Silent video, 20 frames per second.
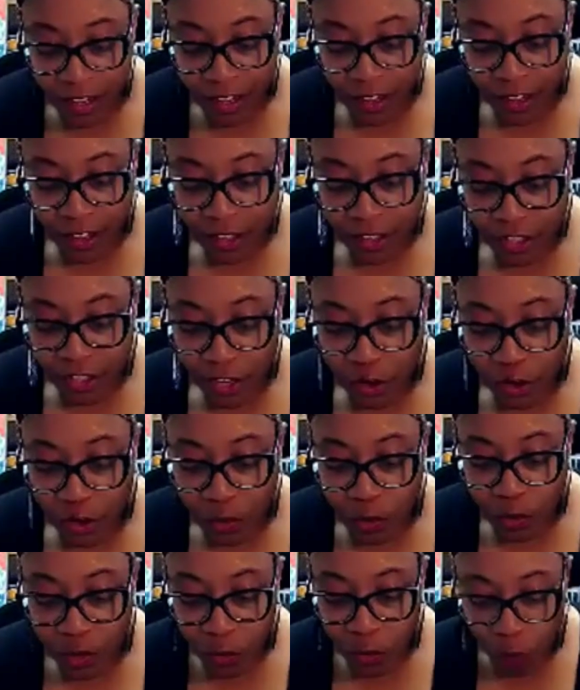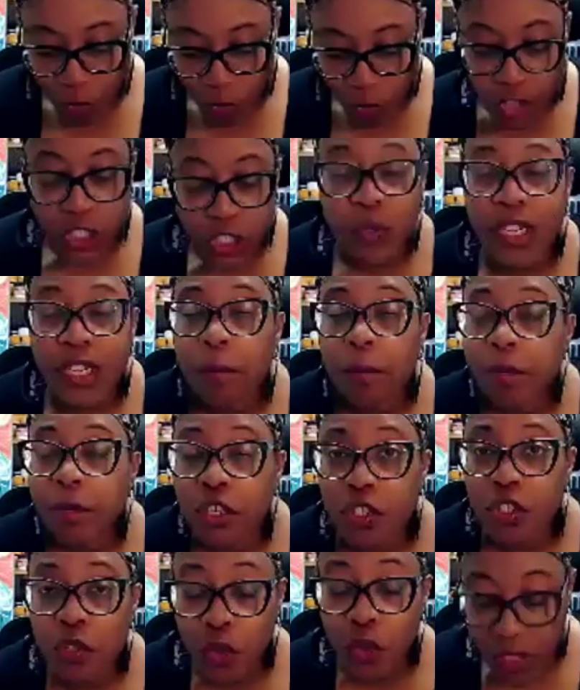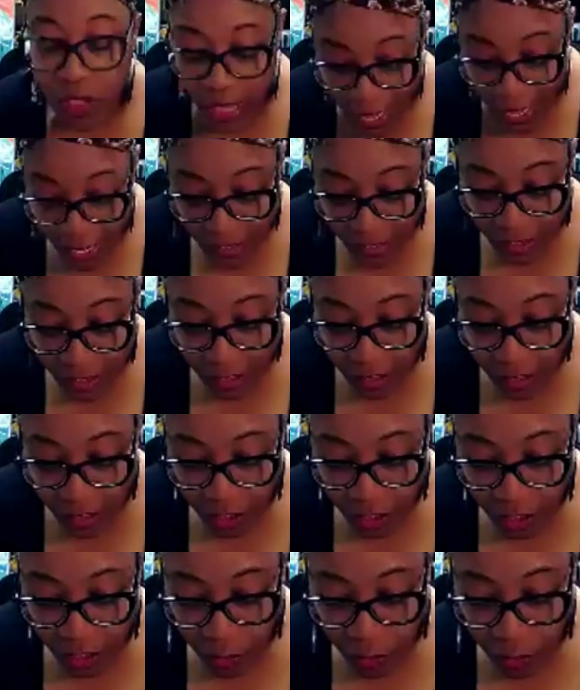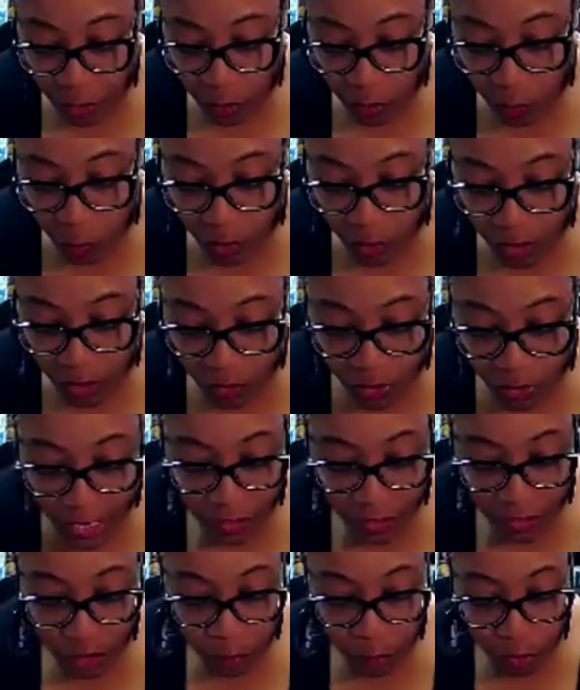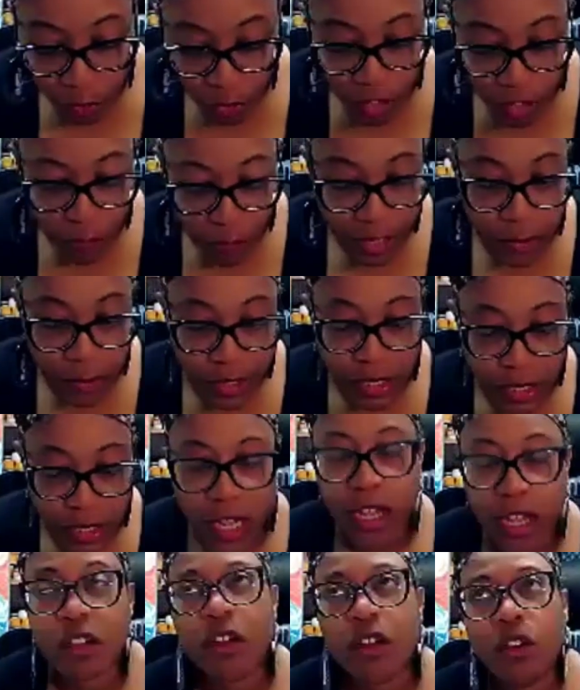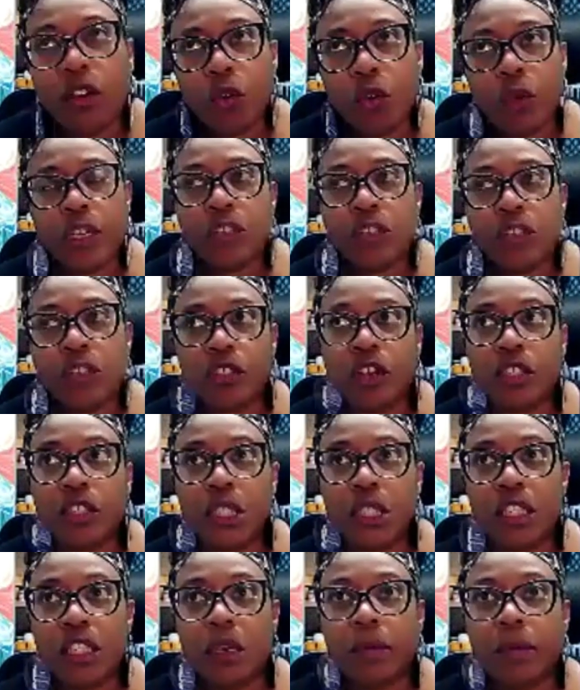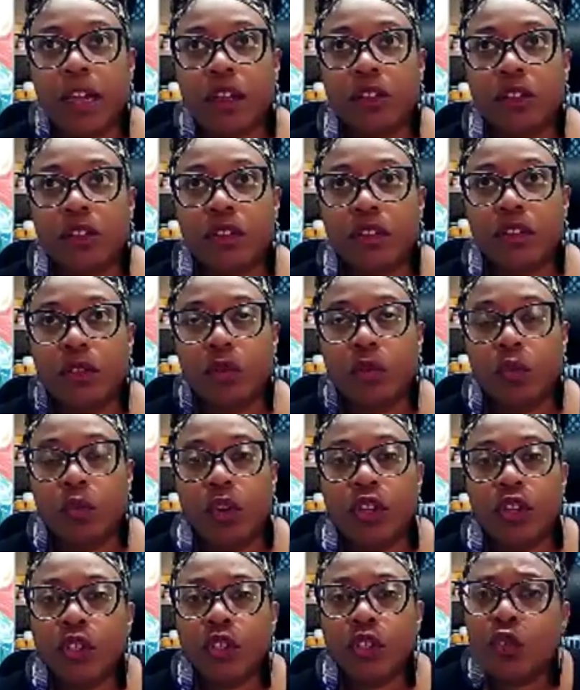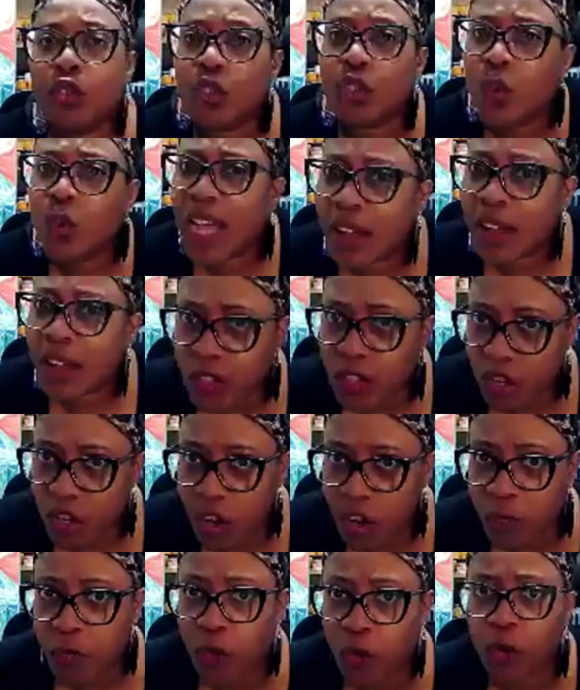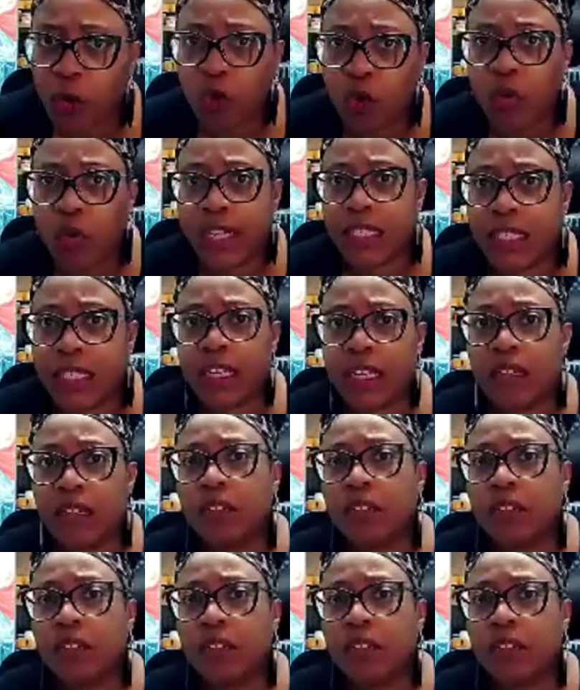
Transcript: So once she was able to do that, we could get to a point where it was like, oh, we could start to think about what you do have to offer already